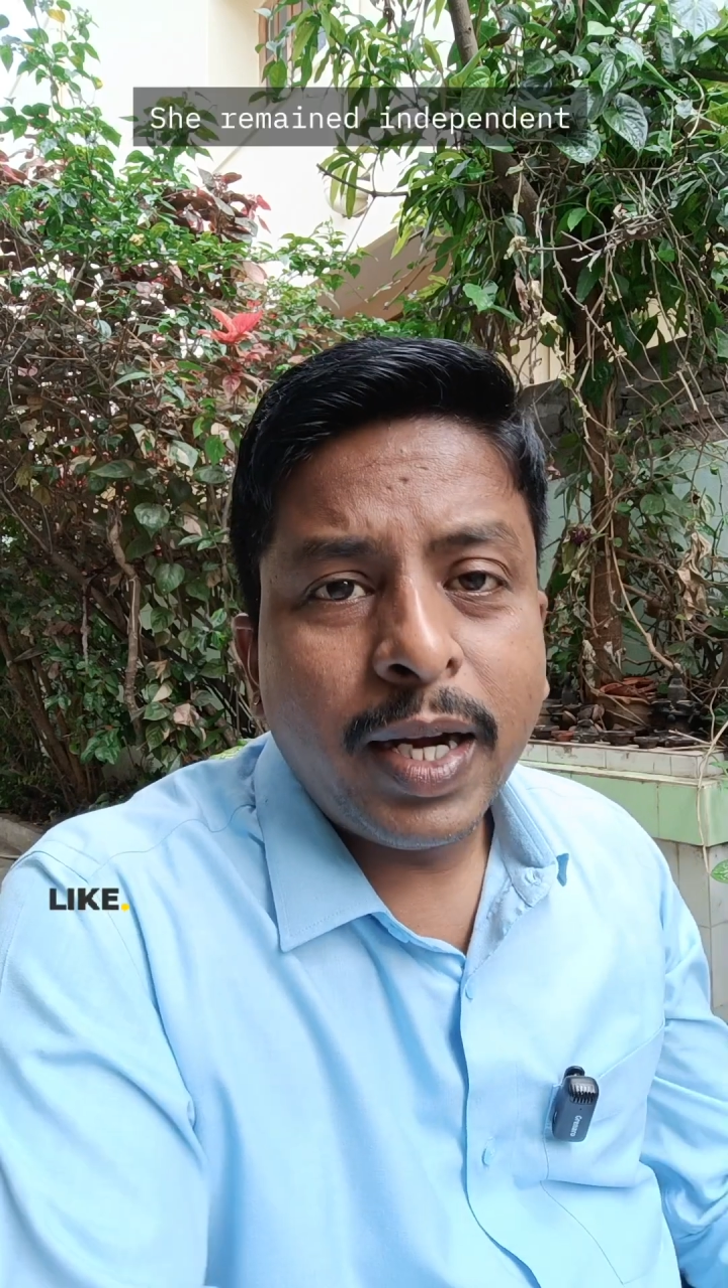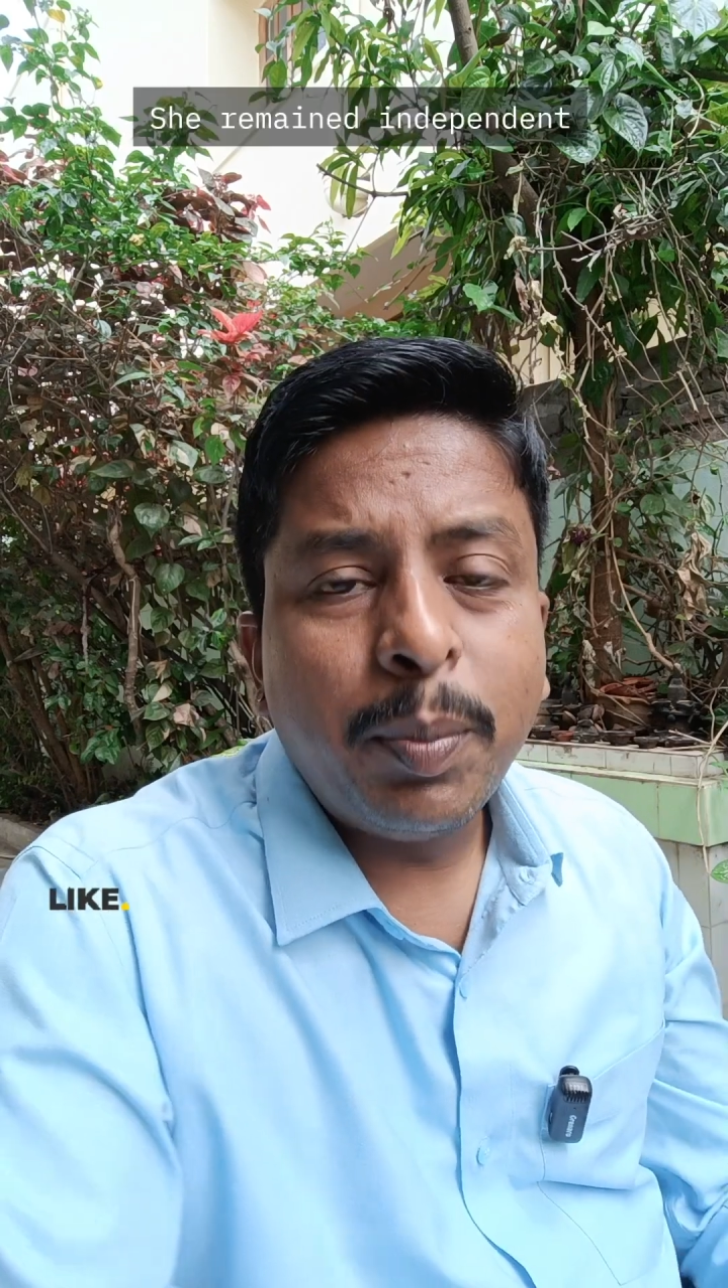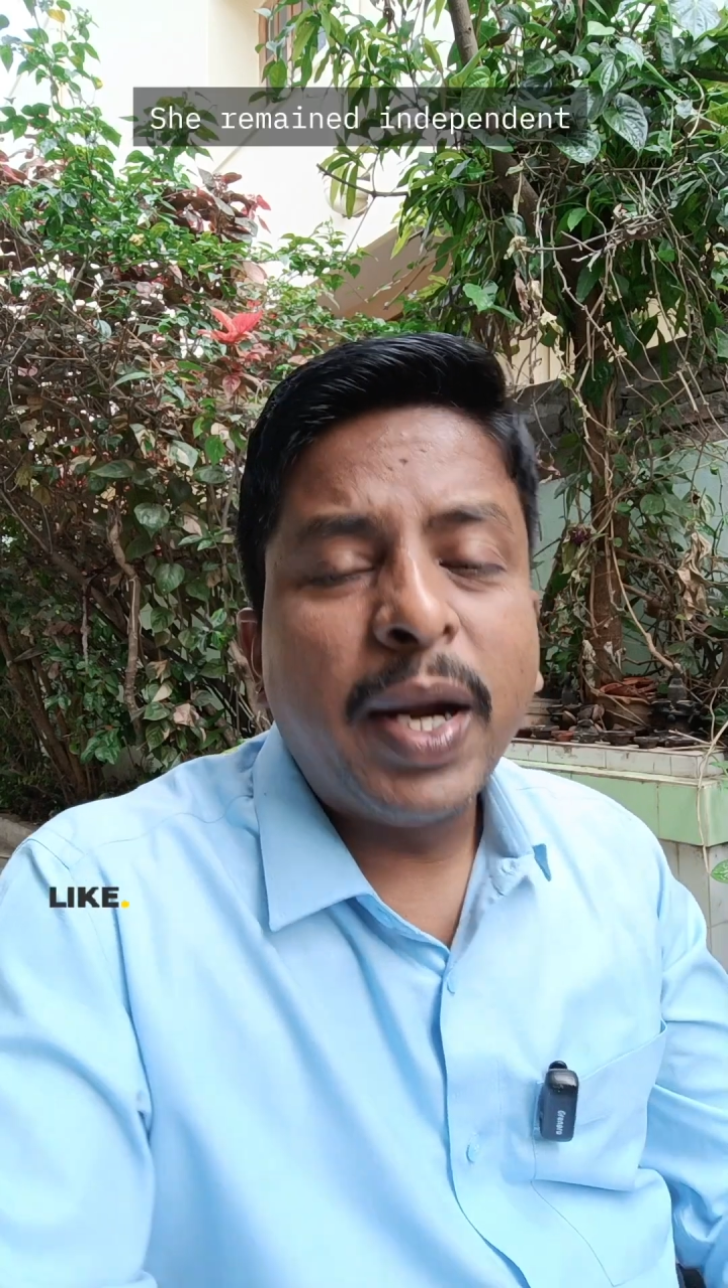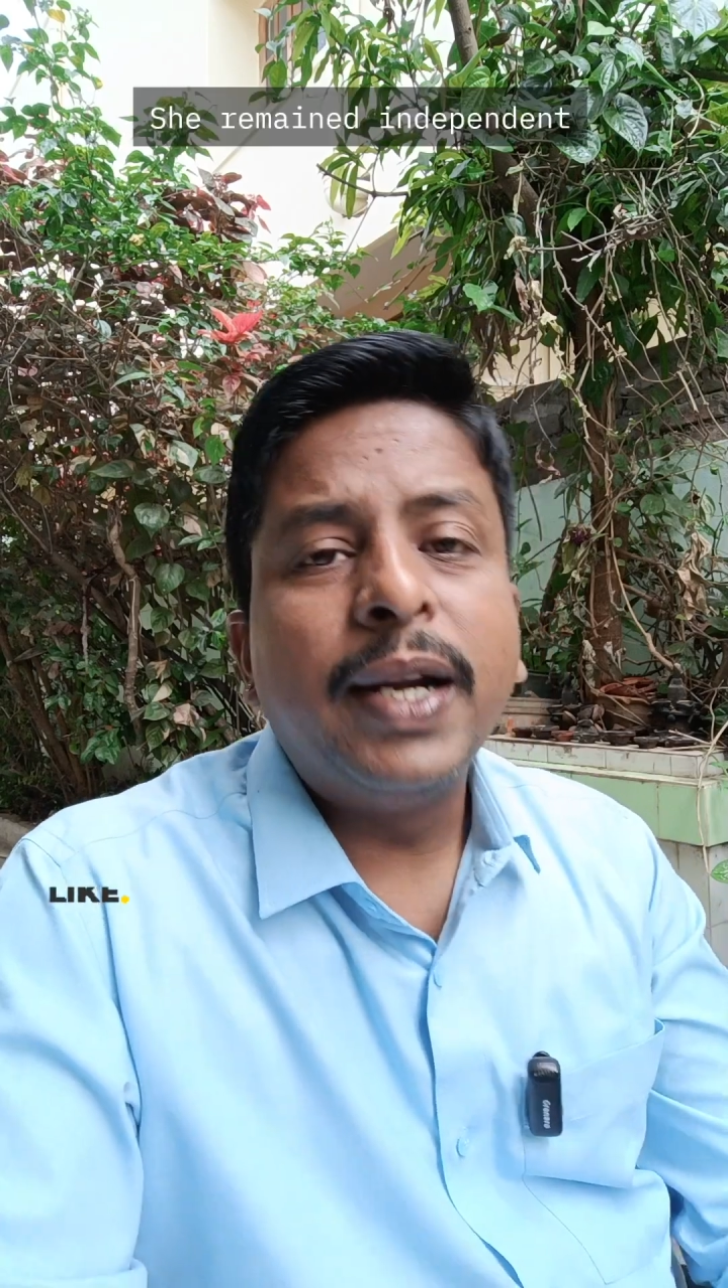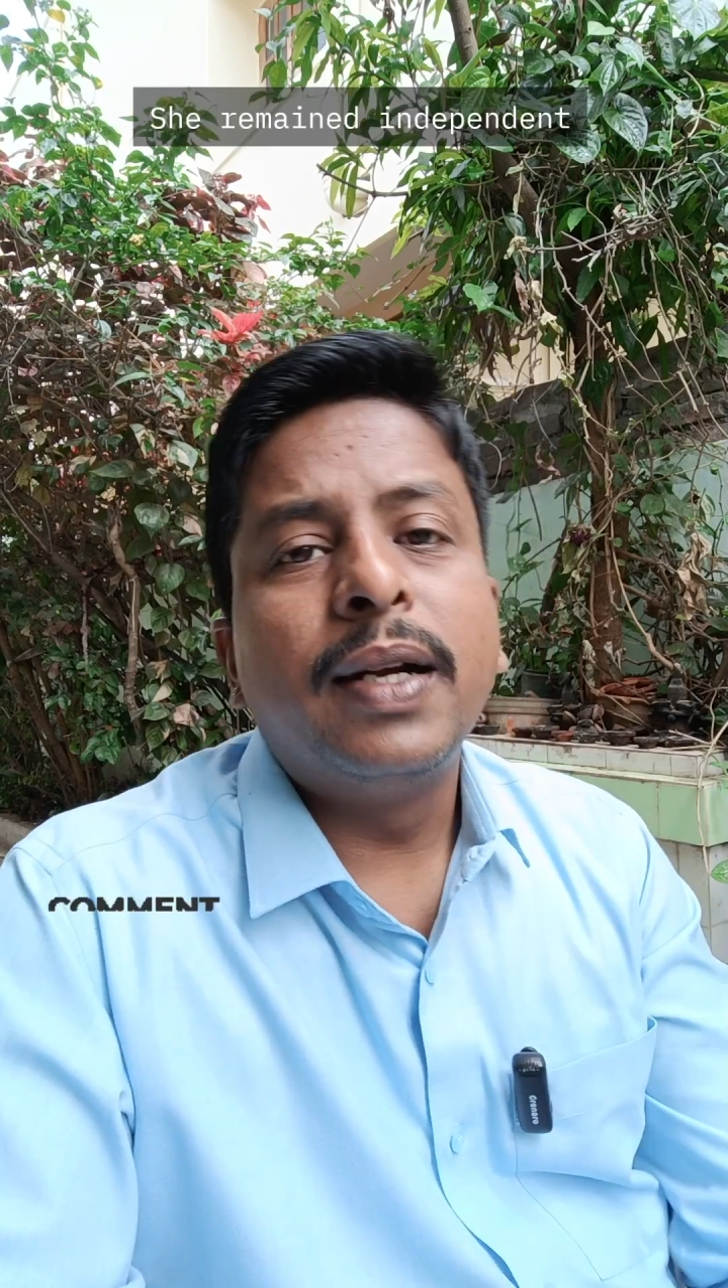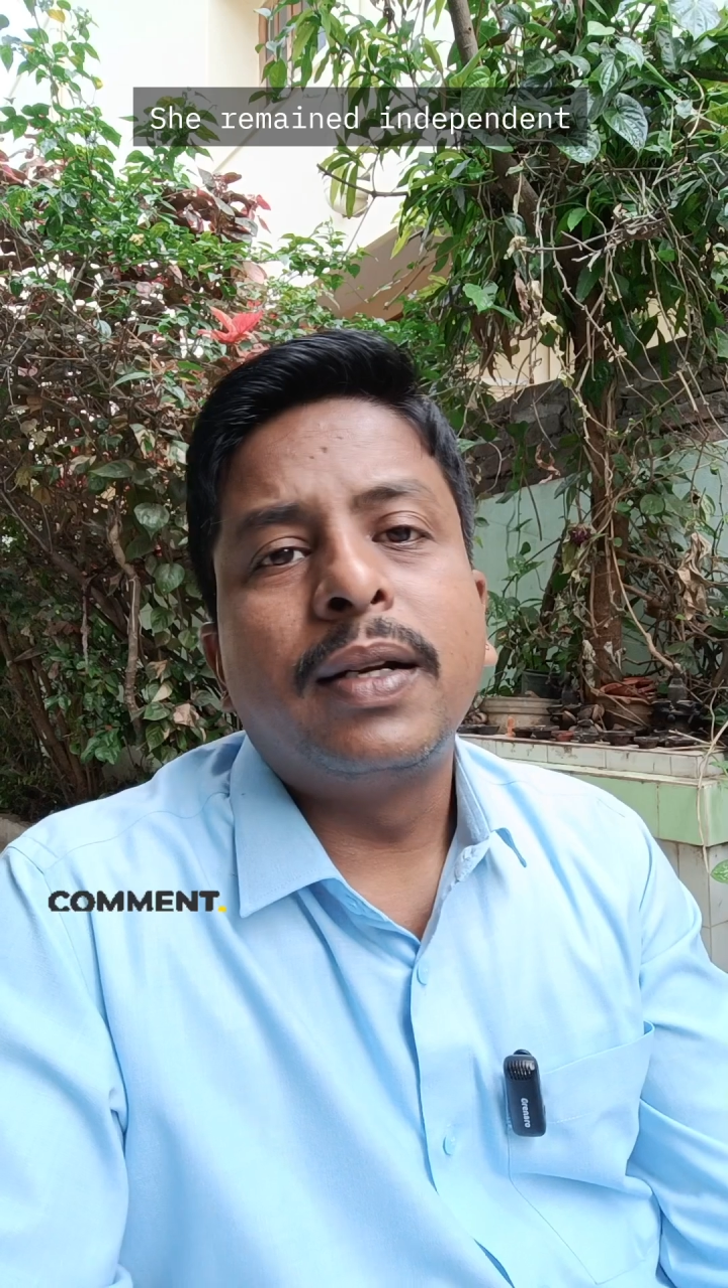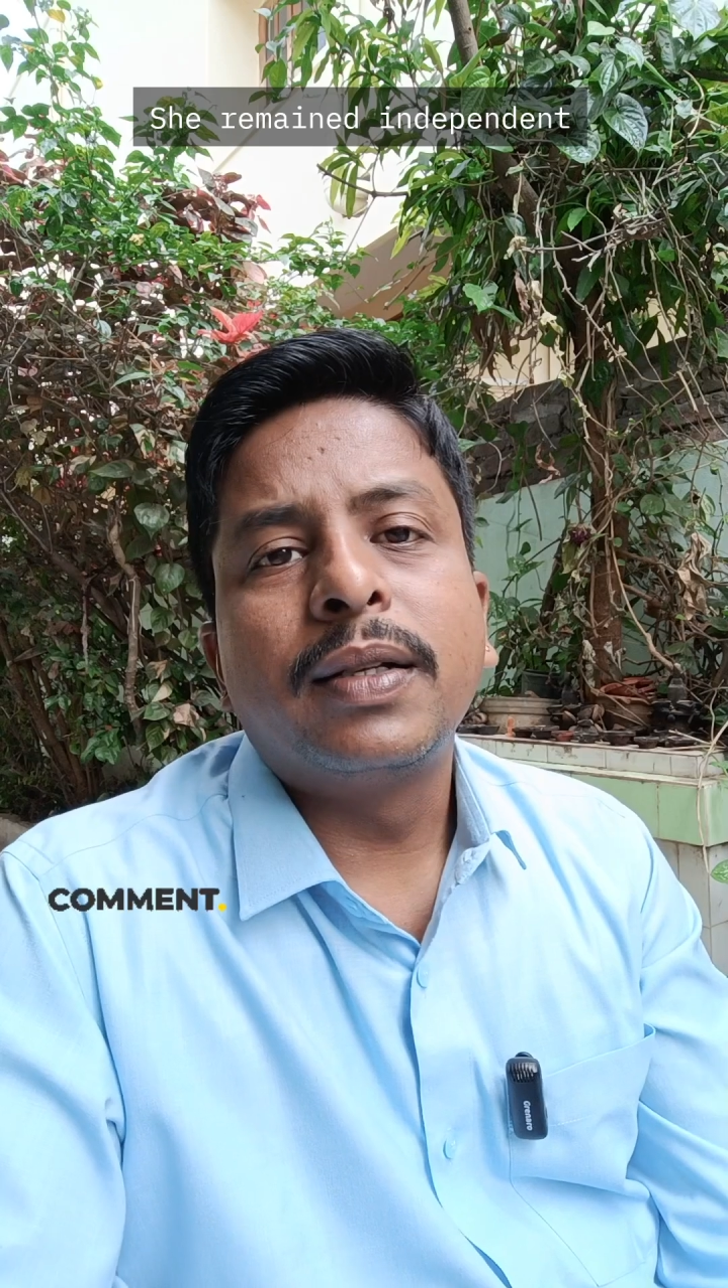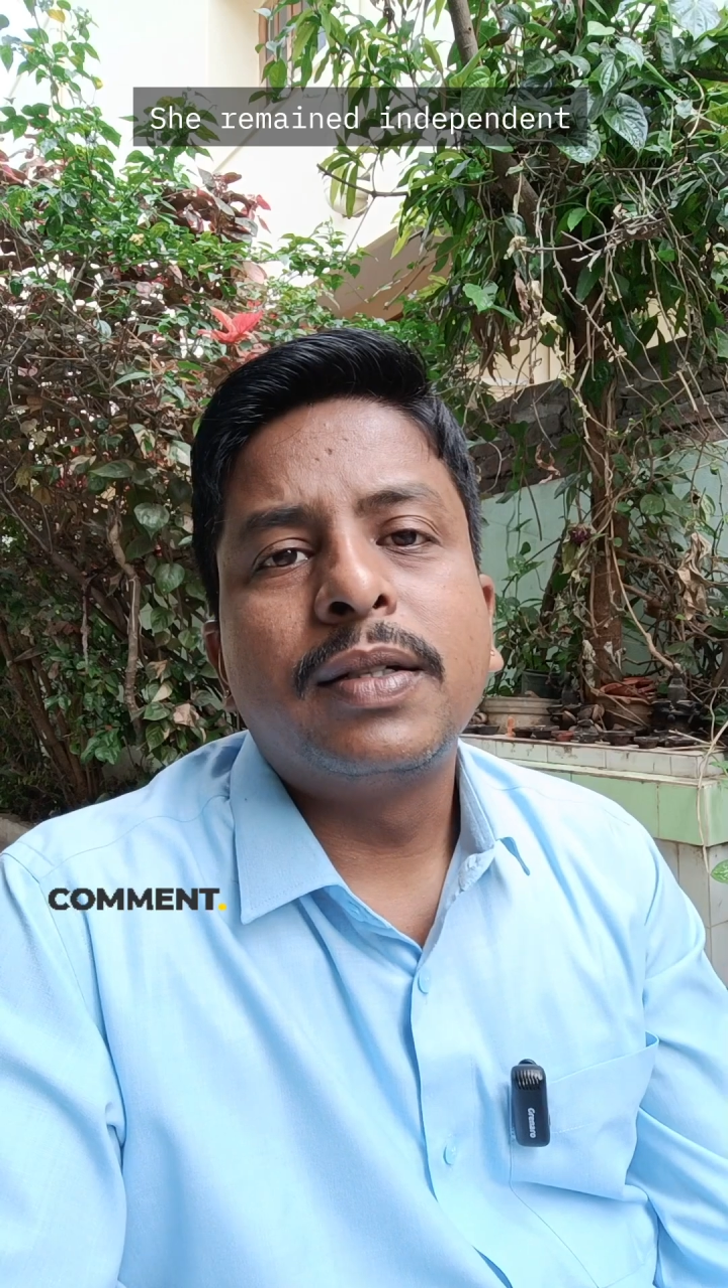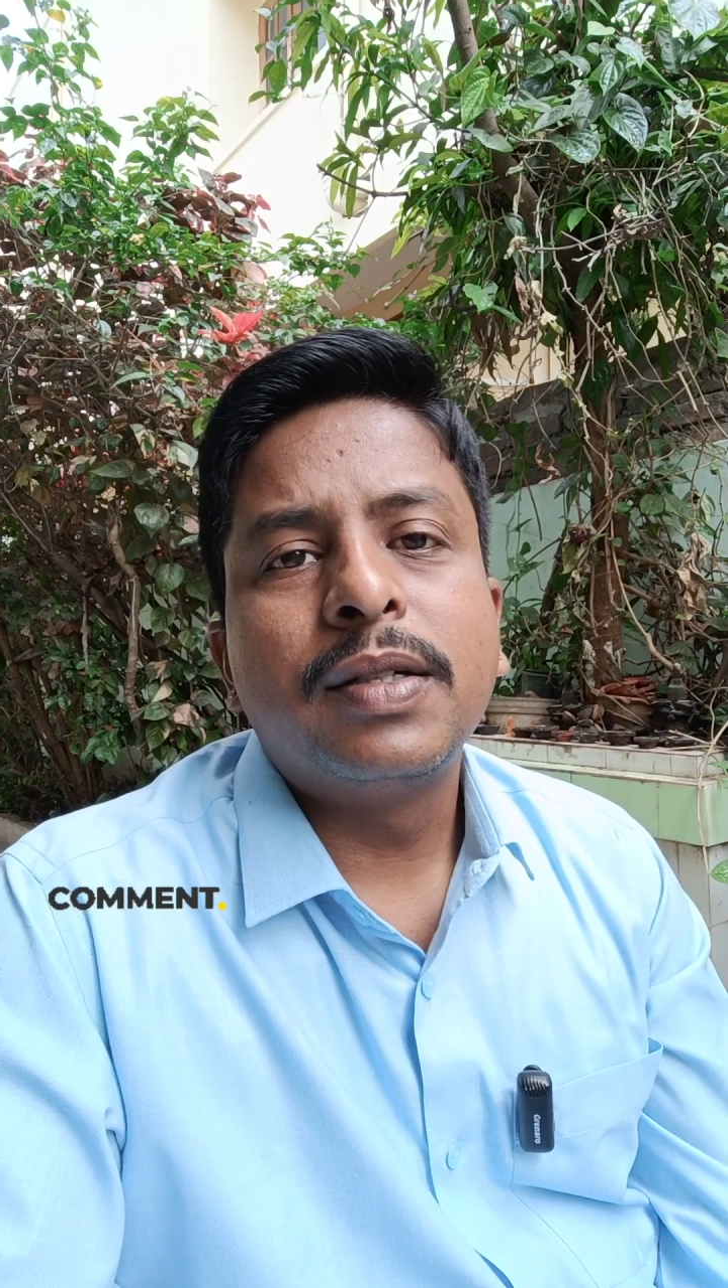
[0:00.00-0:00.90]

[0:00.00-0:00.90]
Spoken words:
independent.